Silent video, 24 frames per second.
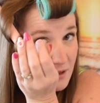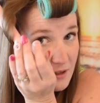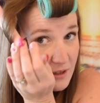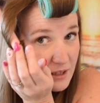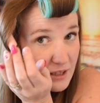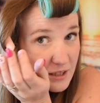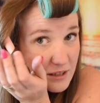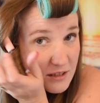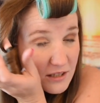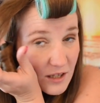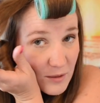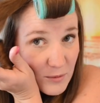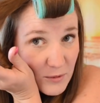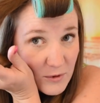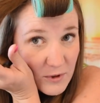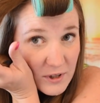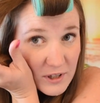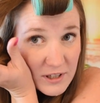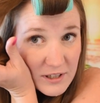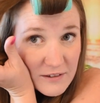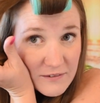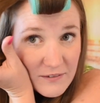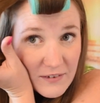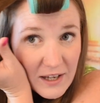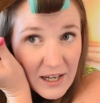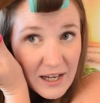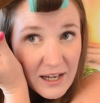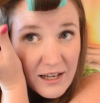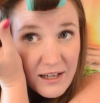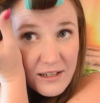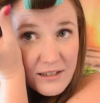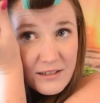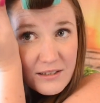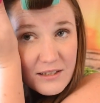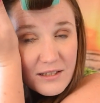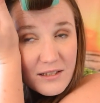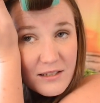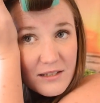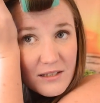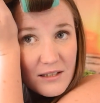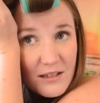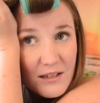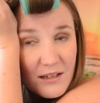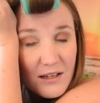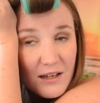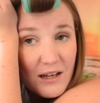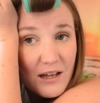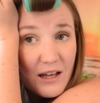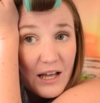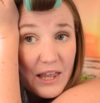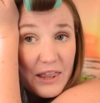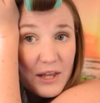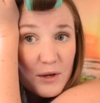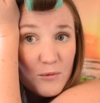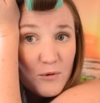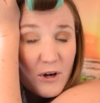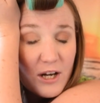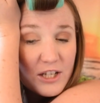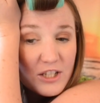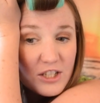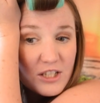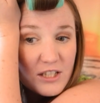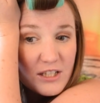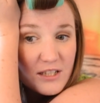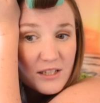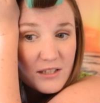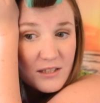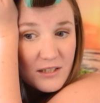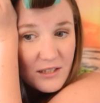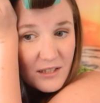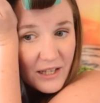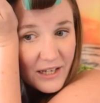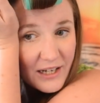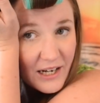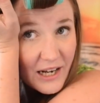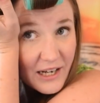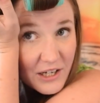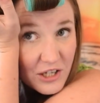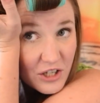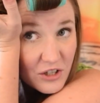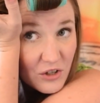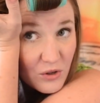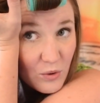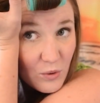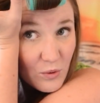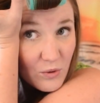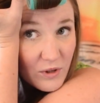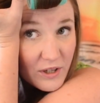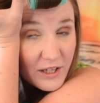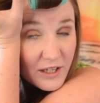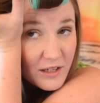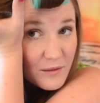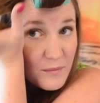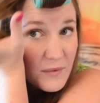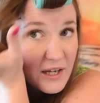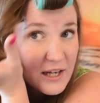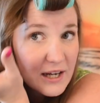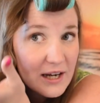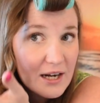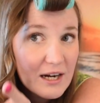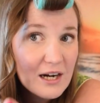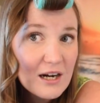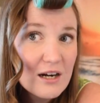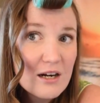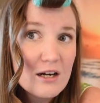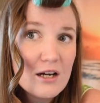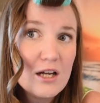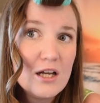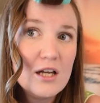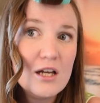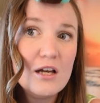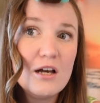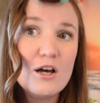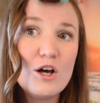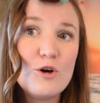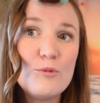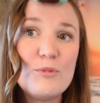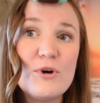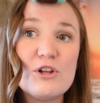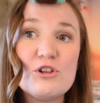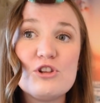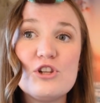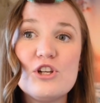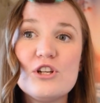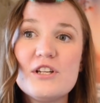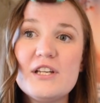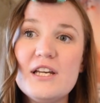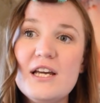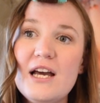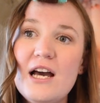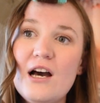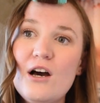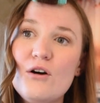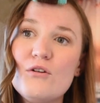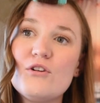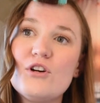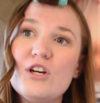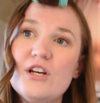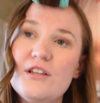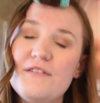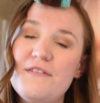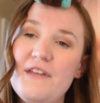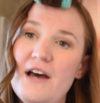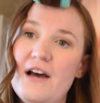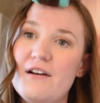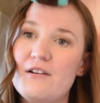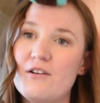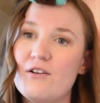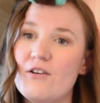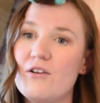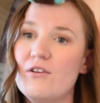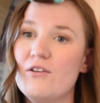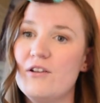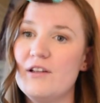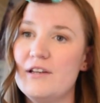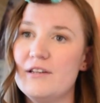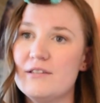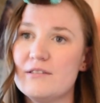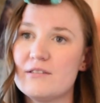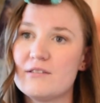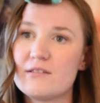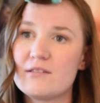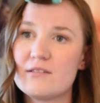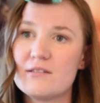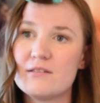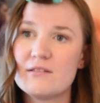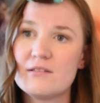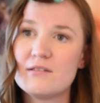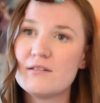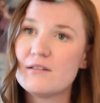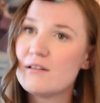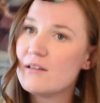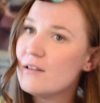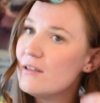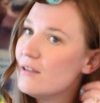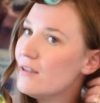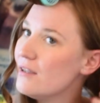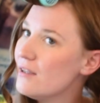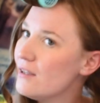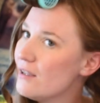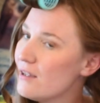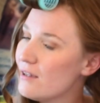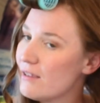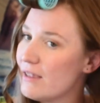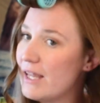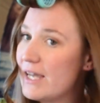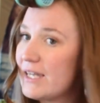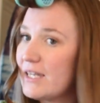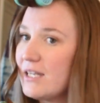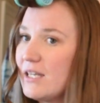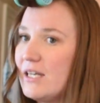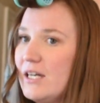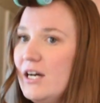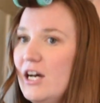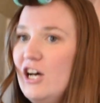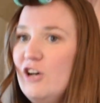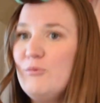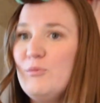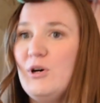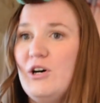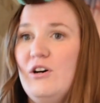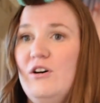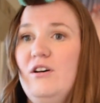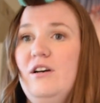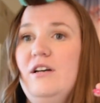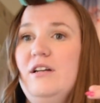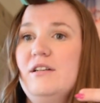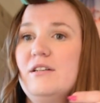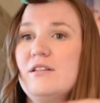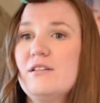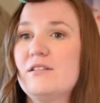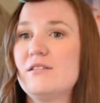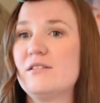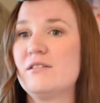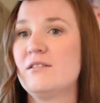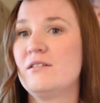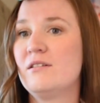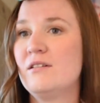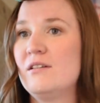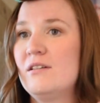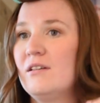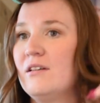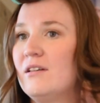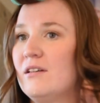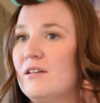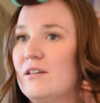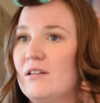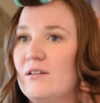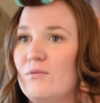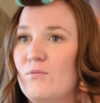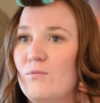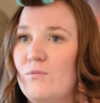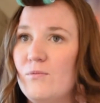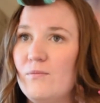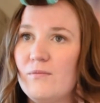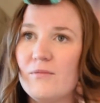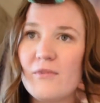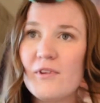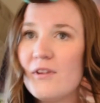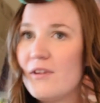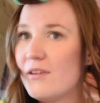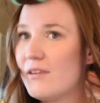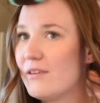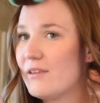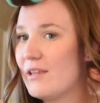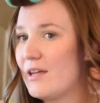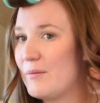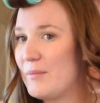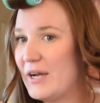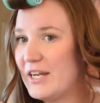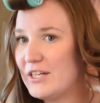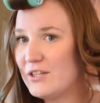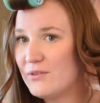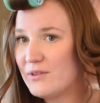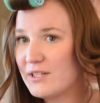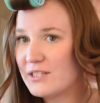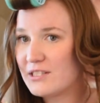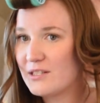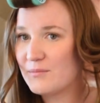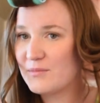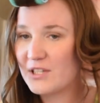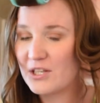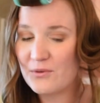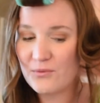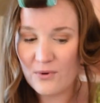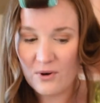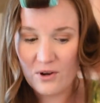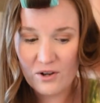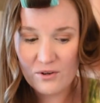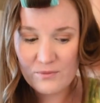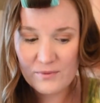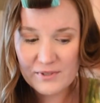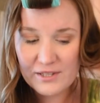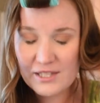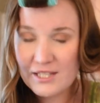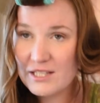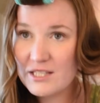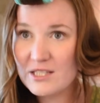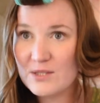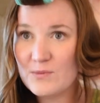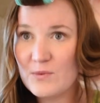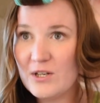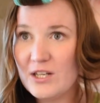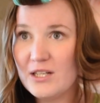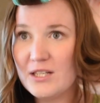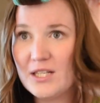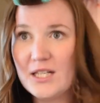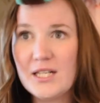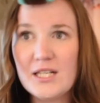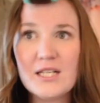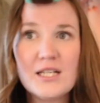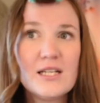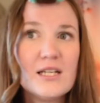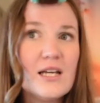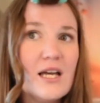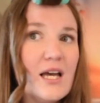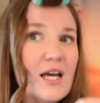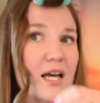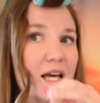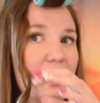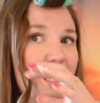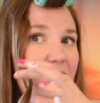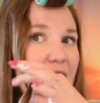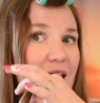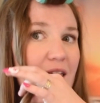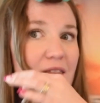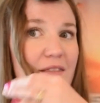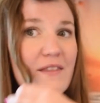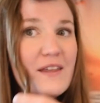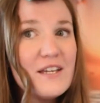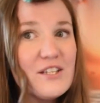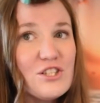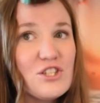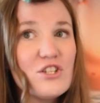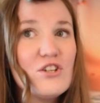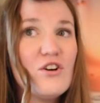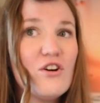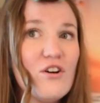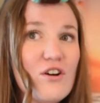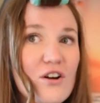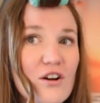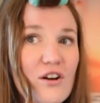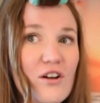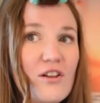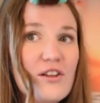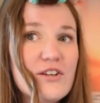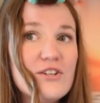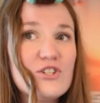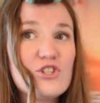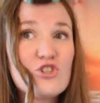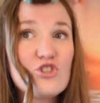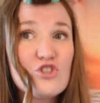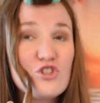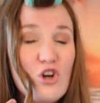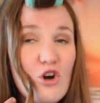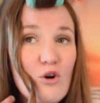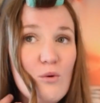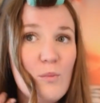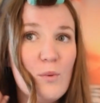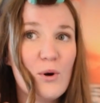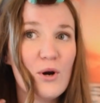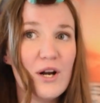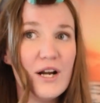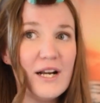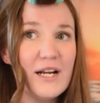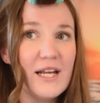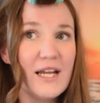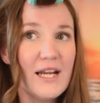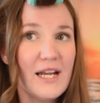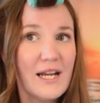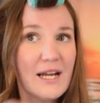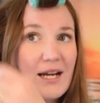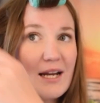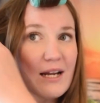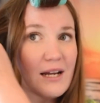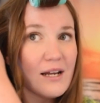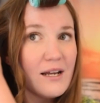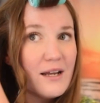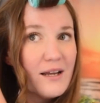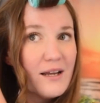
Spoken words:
Heats up really fast, and then watch this. Like, I could cool it in my hair, but look at how good that curl is. Like, come on. Am I doing something wrong with this one? This curl is so pretty.